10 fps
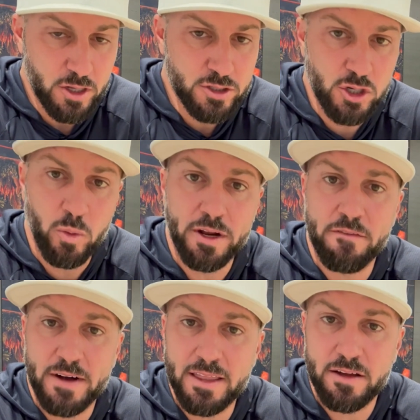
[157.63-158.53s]
So we're going
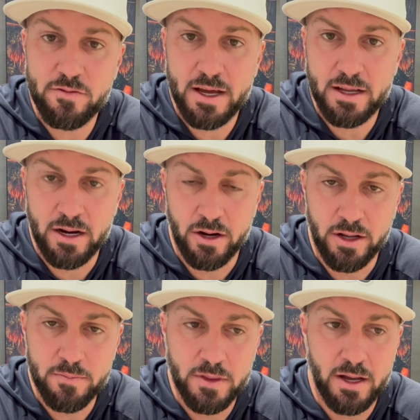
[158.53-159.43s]
to find that fatty
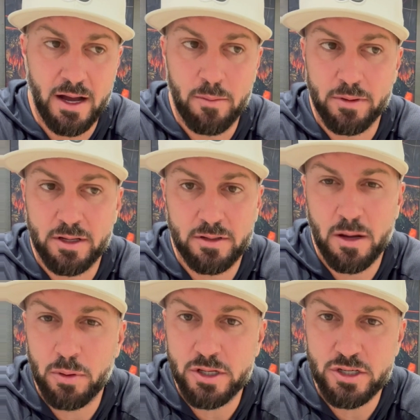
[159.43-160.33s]
area, a
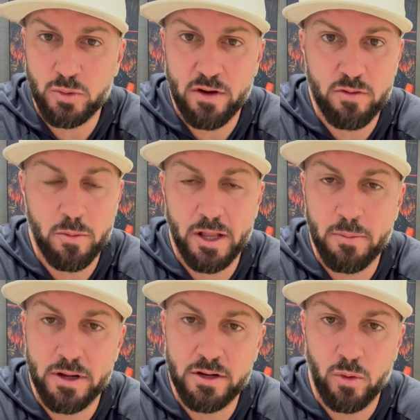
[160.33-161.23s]
couple inches away from the belly
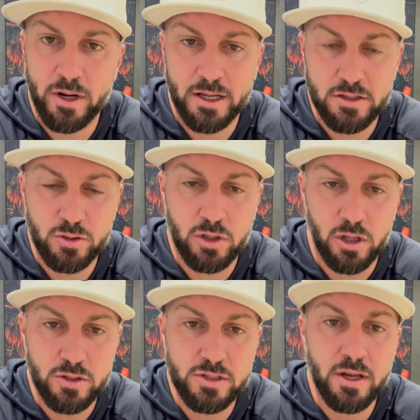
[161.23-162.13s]
button. Don't want to get too
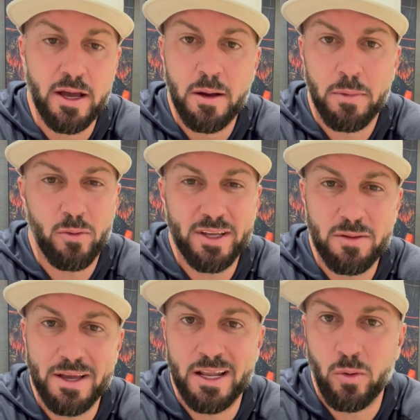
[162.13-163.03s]
close, but really
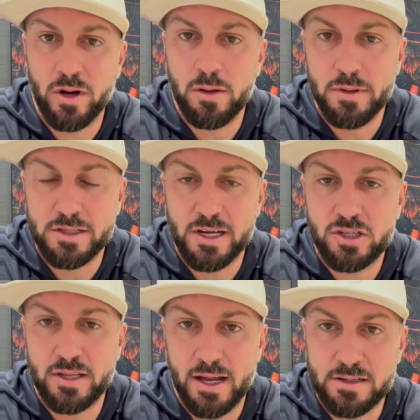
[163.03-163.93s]
can be anywhere in the
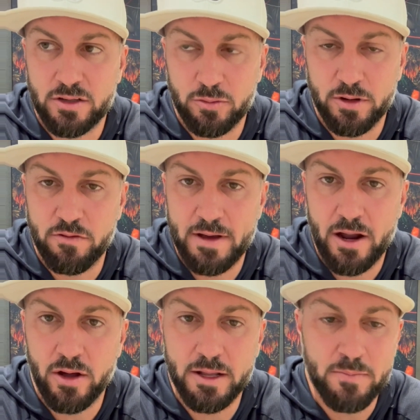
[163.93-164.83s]
midsection that has a little bit of fat
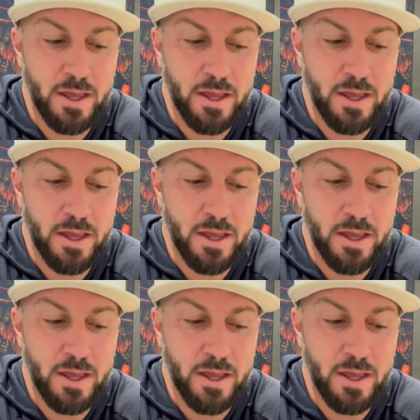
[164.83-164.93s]
on it.